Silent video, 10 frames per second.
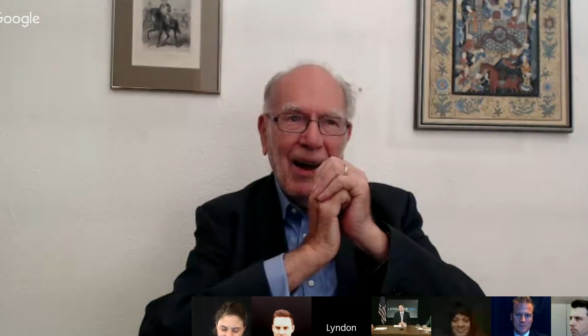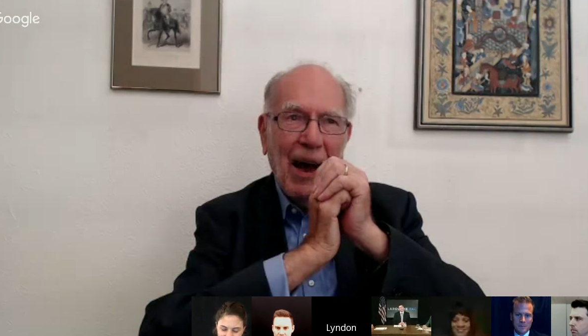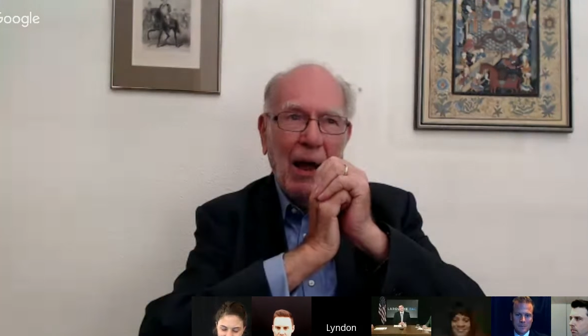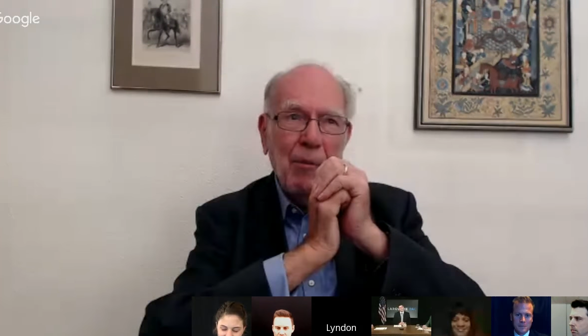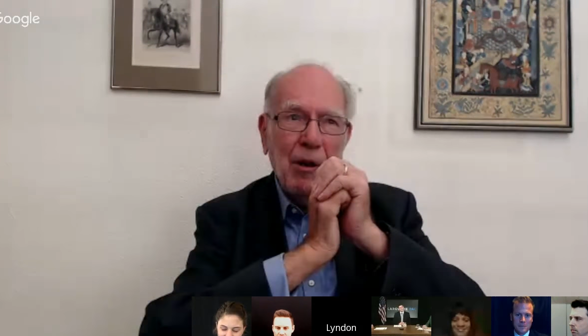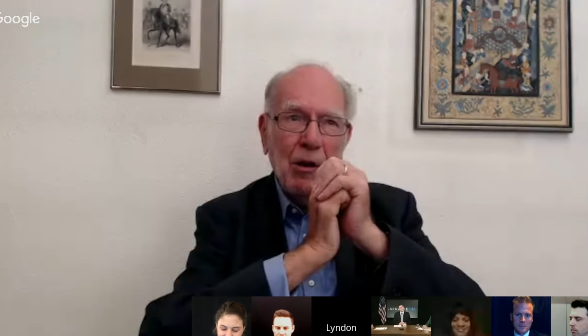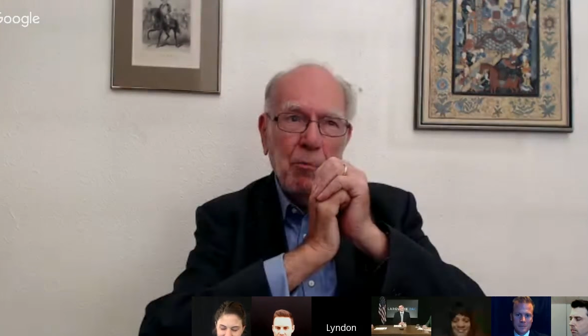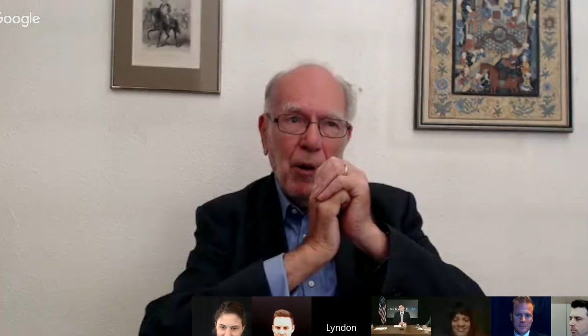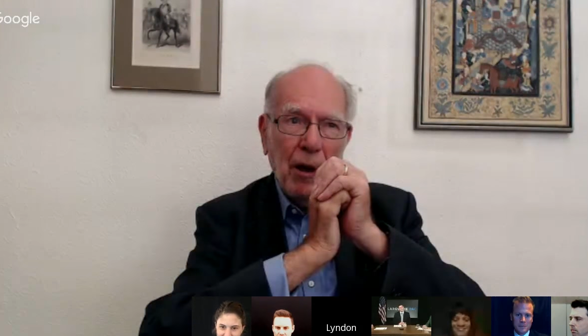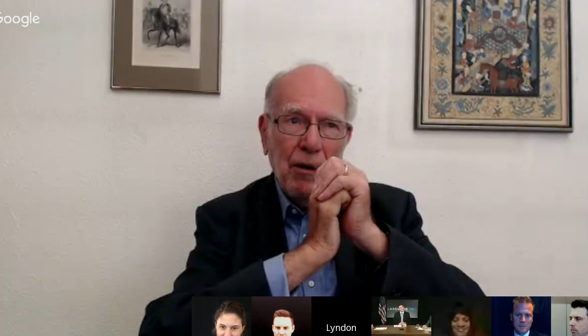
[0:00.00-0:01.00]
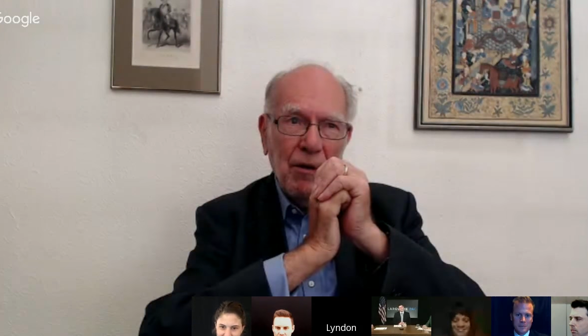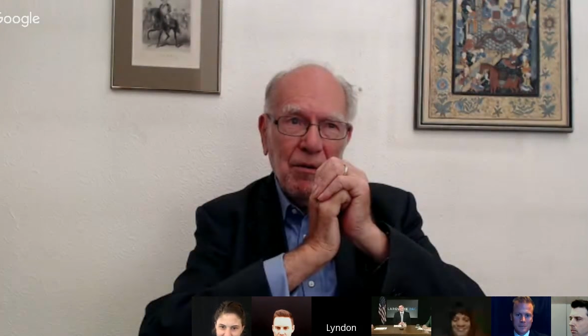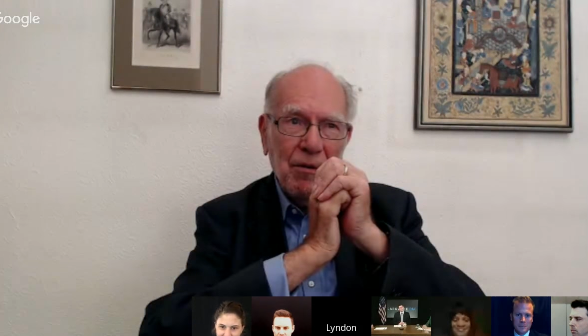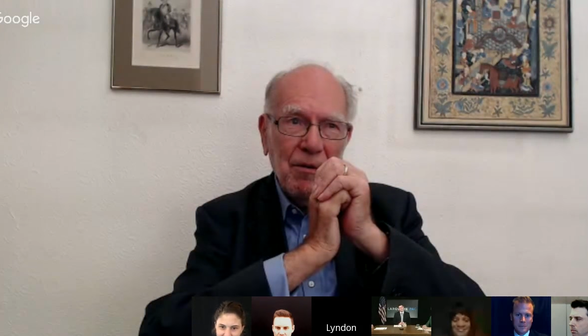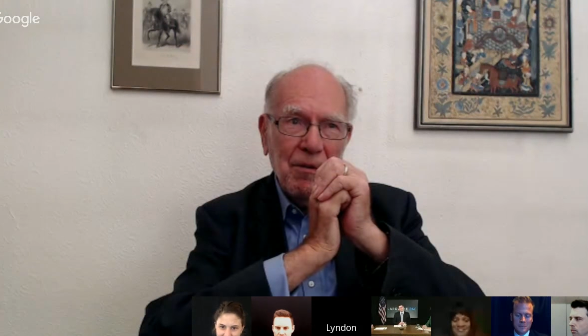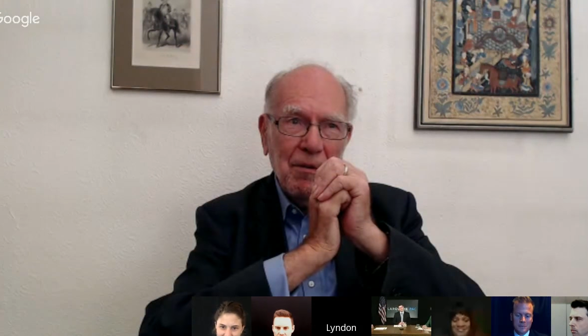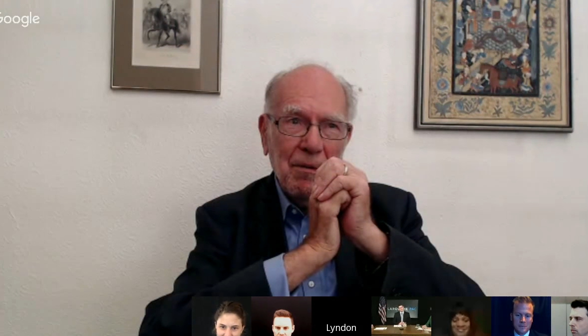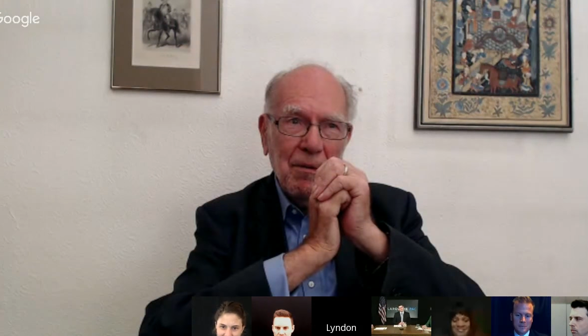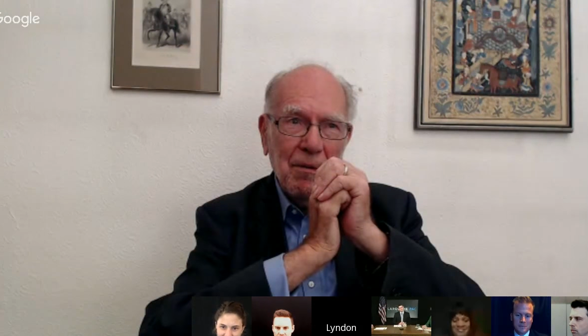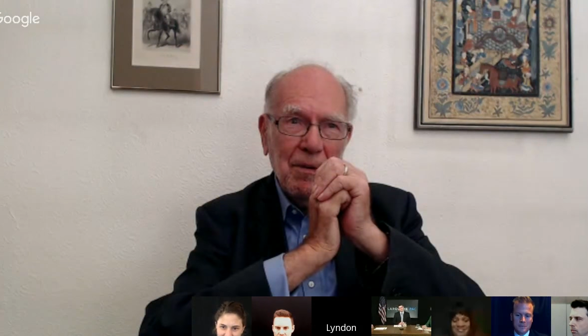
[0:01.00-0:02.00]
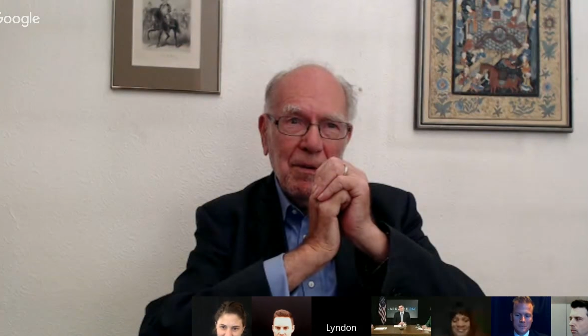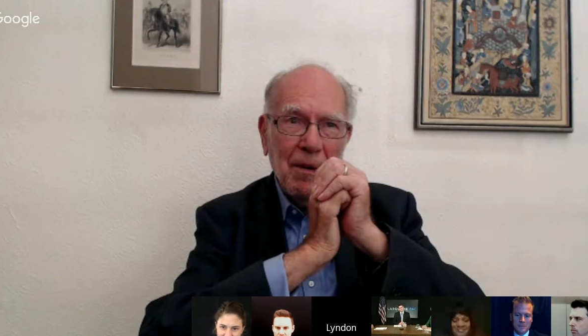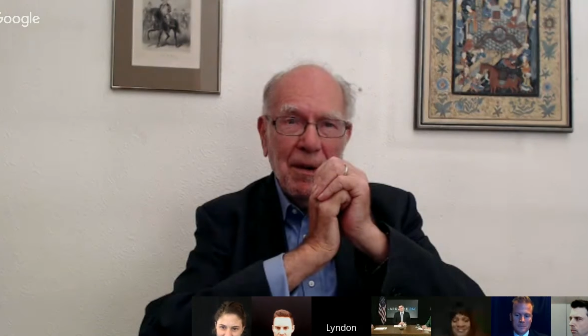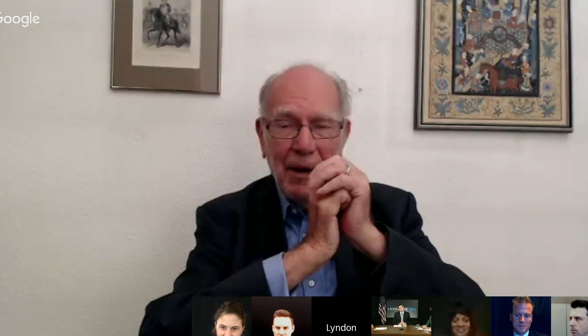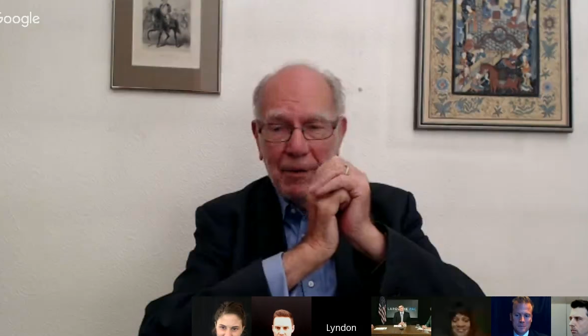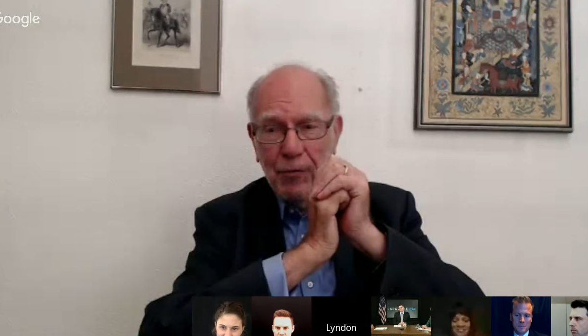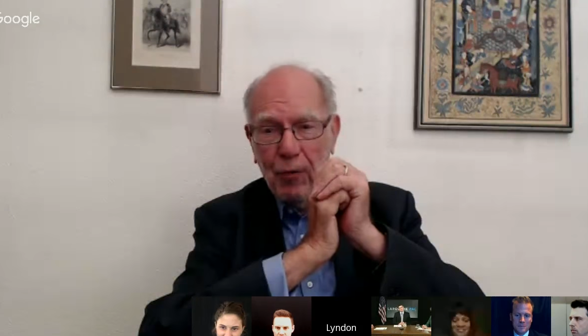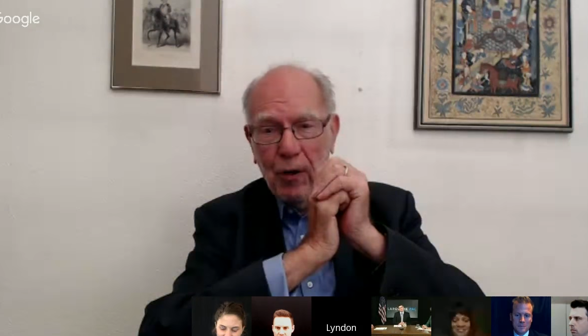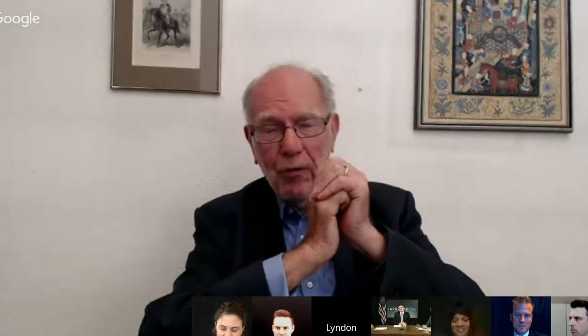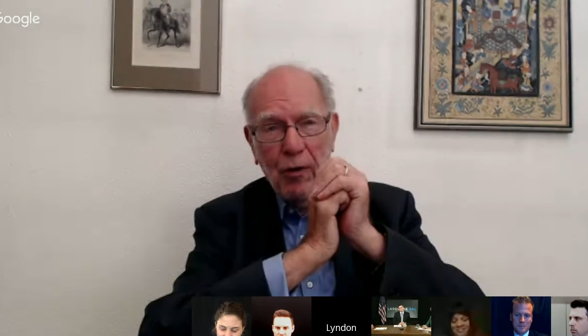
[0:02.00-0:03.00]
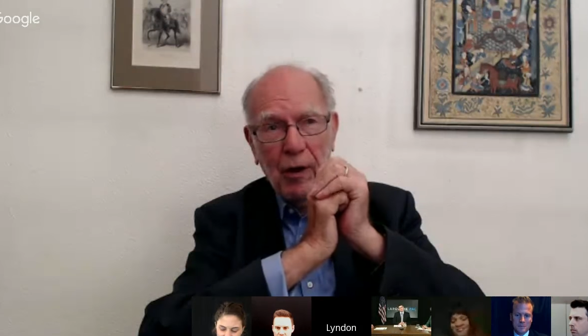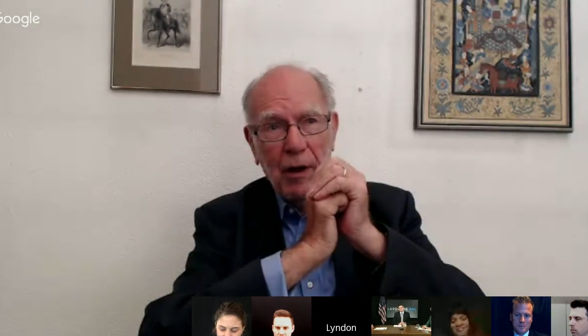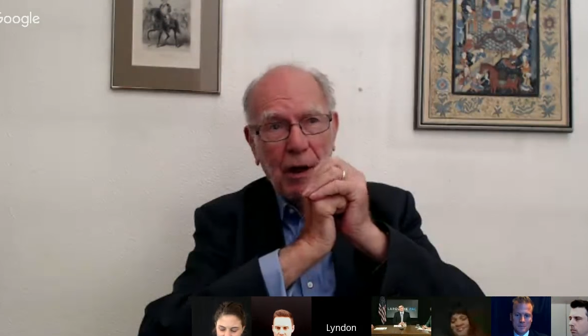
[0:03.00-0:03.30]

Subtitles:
I'm independent. And fortunately,